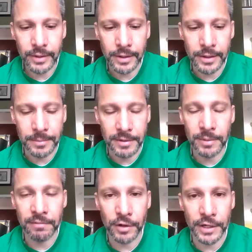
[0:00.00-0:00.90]
They've
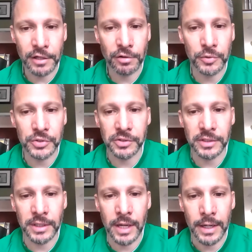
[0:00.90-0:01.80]
been very closely
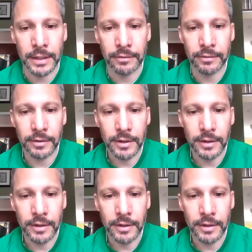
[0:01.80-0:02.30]
aligned.